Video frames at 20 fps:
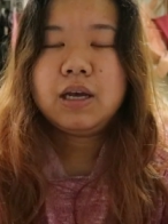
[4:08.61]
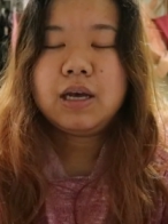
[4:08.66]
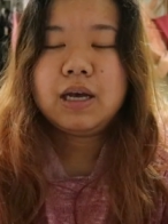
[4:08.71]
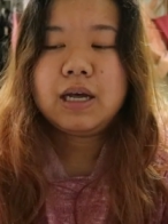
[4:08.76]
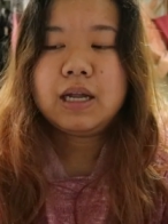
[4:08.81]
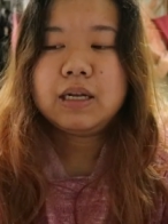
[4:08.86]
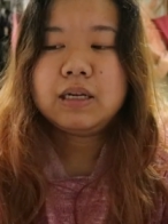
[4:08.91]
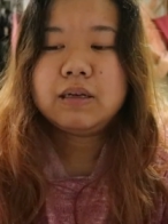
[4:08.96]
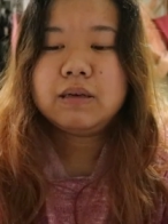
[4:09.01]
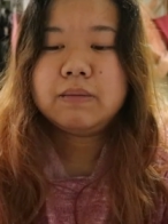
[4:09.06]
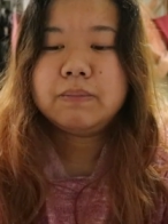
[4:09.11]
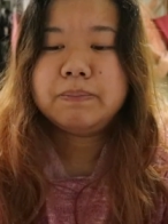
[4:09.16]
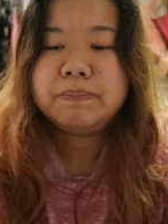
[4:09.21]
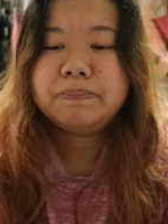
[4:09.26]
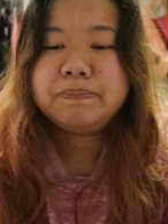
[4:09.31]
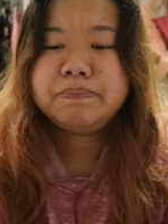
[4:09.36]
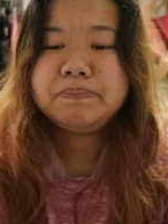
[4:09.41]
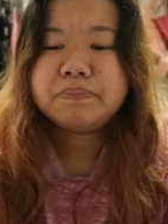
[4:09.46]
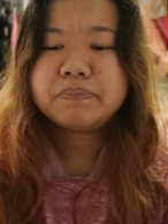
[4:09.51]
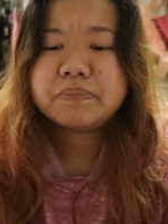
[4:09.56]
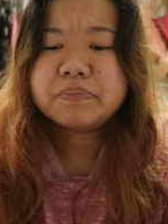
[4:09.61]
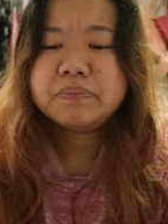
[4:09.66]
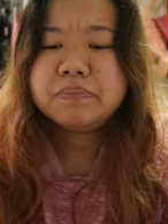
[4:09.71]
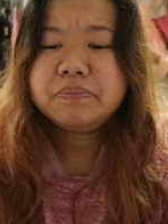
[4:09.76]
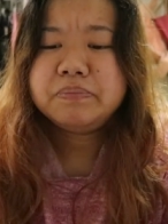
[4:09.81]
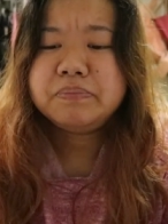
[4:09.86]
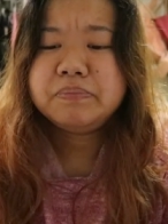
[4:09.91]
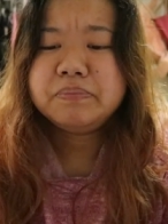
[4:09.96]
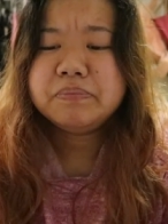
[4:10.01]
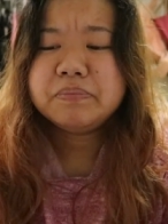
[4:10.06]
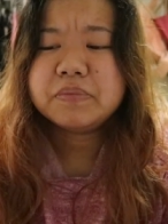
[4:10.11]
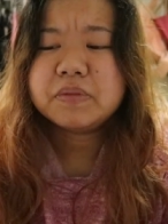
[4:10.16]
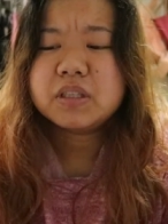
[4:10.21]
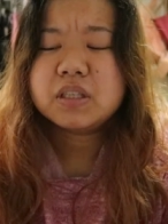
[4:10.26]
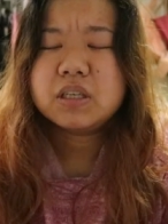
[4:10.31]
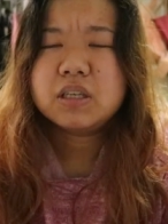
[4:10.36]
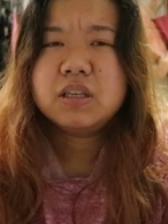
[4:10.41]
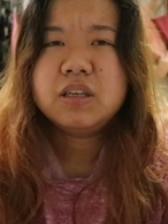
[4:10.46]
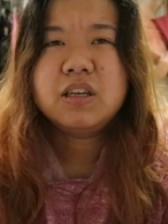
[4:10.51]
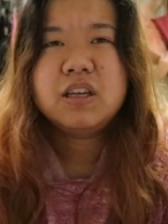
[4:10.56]
And
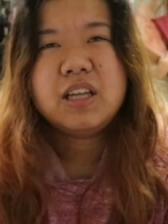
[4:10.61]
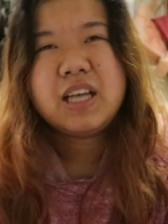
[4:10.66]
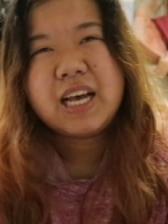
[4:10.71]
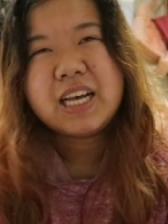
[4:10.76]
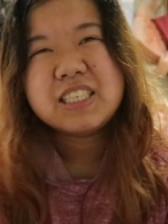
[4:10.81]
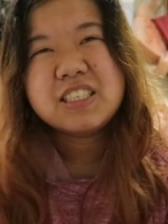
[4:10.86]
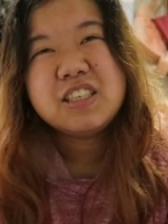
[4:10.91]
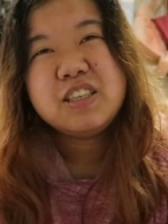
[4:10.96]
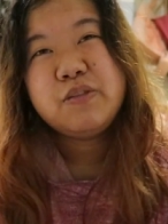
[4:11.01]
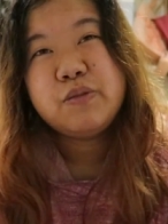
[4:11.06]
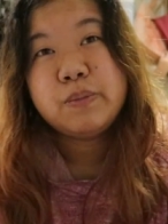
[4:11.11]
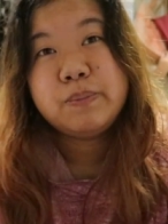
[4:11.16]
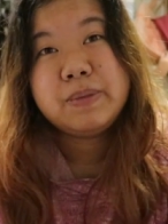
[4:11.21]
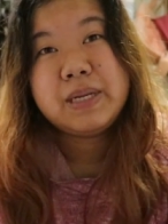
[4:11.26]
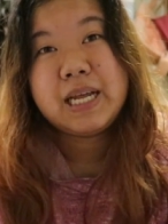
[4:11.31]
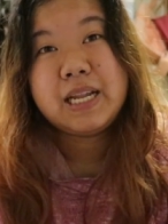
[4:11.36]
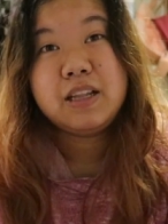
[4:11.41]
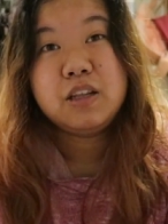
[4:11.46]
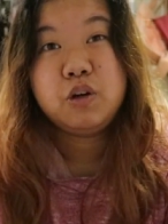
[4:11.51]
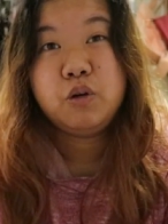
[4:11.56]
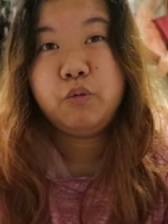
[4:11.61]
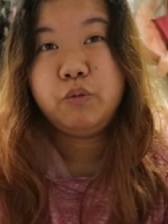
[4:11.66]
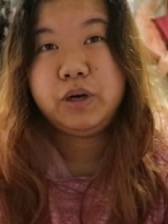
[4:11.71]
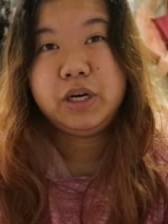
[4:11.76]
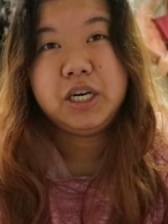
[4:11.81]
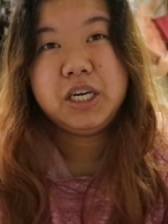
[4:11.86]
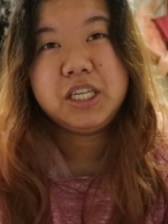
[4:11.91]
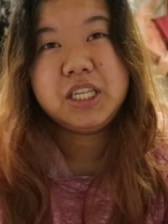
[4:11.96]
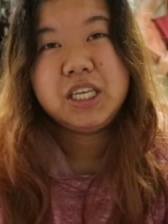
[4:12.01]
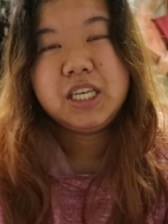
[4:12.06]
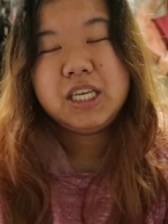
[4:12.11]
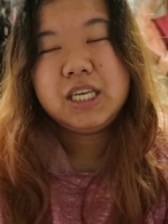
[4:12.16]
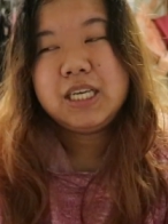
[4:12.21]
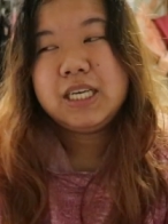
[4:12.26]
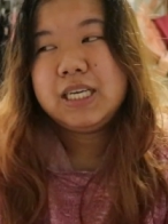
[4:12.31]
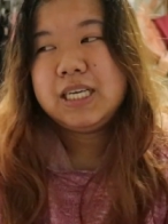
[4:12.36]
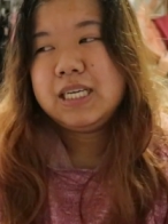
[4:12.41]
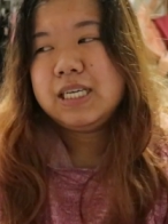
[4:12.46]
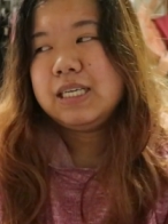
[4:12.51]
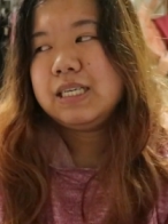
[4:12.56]
actually from that little word,
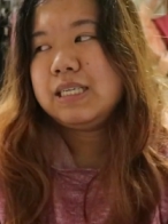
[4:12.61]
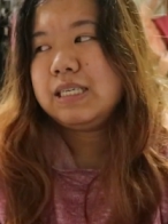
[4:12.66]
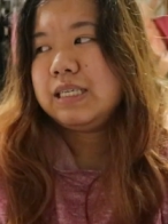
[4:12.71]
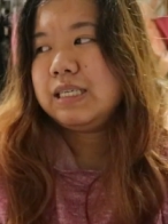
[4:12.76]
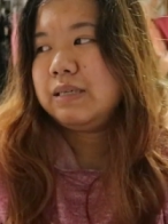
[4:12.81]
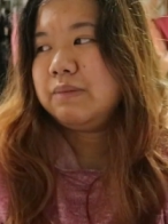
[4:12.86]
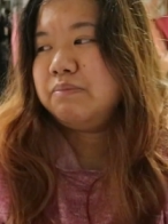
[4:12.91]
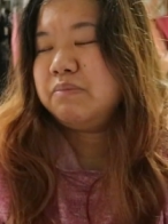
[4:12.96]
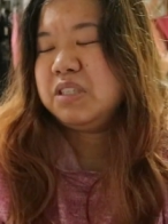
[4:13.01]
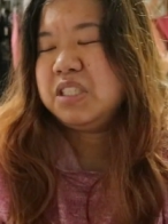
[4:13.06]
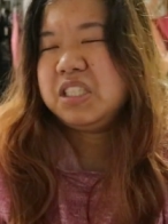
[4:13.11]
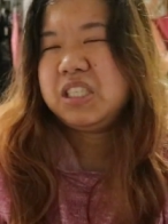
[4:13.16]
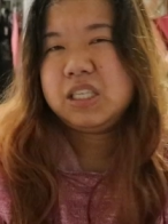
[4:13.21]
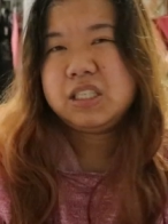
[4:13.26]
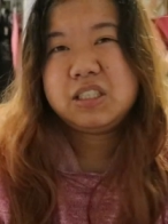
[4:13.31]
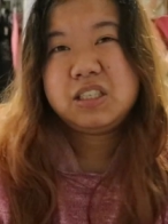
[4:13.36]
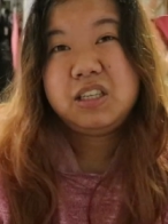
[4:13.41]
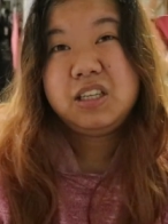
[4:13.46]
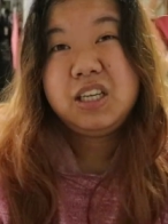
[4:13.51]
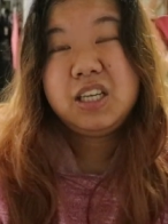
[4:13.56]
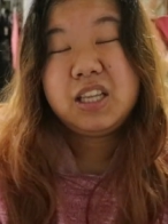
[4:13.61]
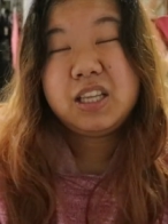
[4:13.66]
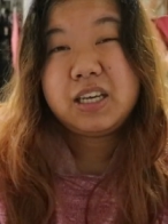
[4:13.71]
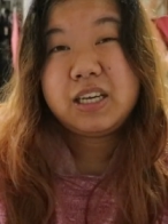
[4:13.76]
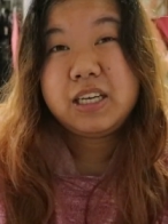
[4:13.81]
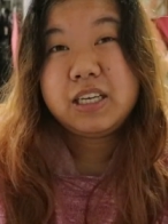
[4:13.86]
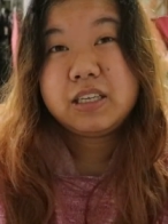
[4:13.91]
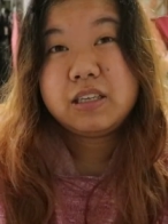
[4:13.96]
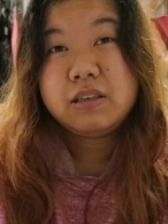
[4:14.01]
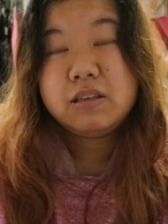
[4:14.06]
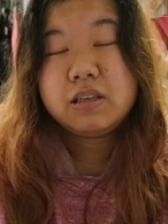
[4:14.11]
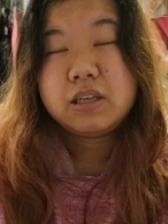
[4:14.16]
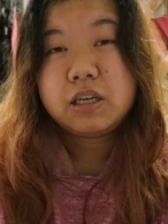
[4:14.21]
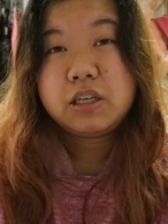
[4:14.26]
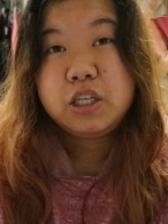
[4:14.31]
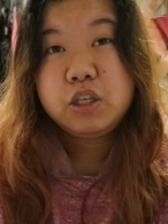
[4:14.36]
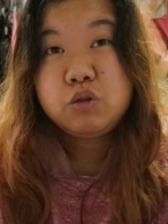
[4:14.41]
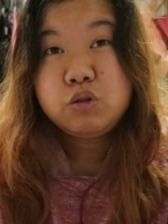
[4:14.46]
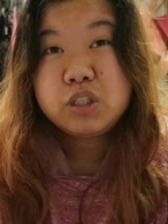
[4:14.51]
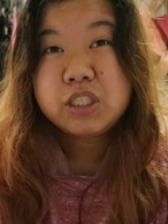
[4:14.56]
it's actually like a
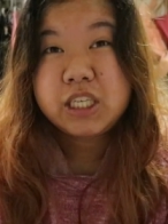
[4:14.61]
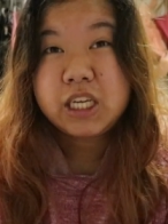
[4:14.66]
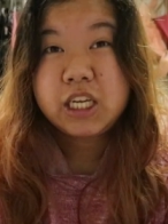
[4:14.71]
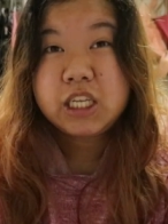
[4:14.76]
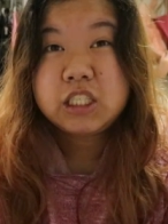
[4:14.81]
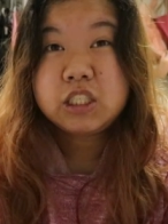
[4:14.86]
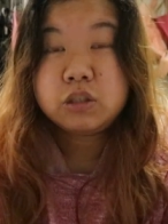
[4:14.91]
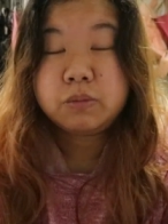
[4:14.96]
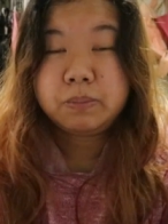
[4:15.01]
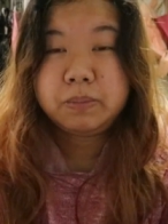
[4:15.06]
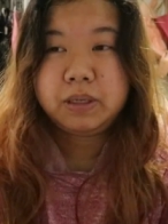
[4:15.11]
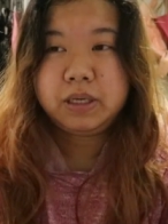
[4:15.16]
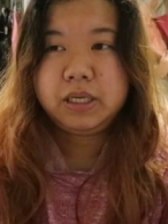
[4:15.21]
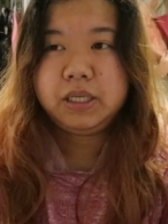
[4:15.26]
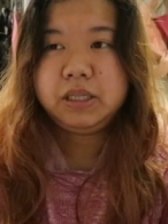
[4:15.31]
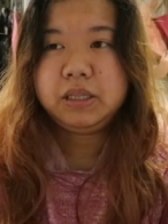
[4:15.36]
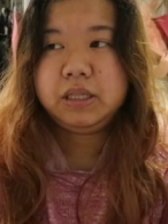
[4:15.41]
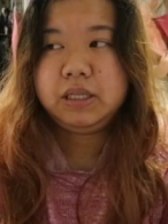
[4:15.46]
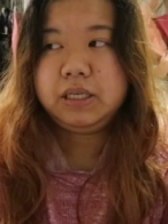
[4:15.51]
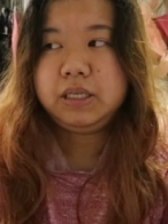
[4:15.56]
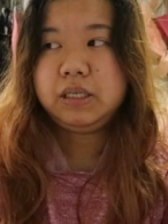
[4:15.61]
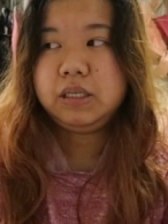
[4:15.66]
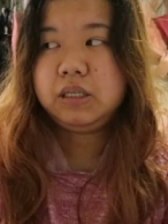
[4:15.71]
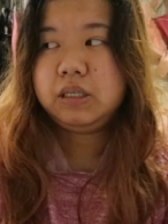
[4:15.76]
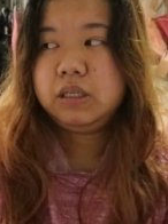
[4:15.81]
huge change of mind. Like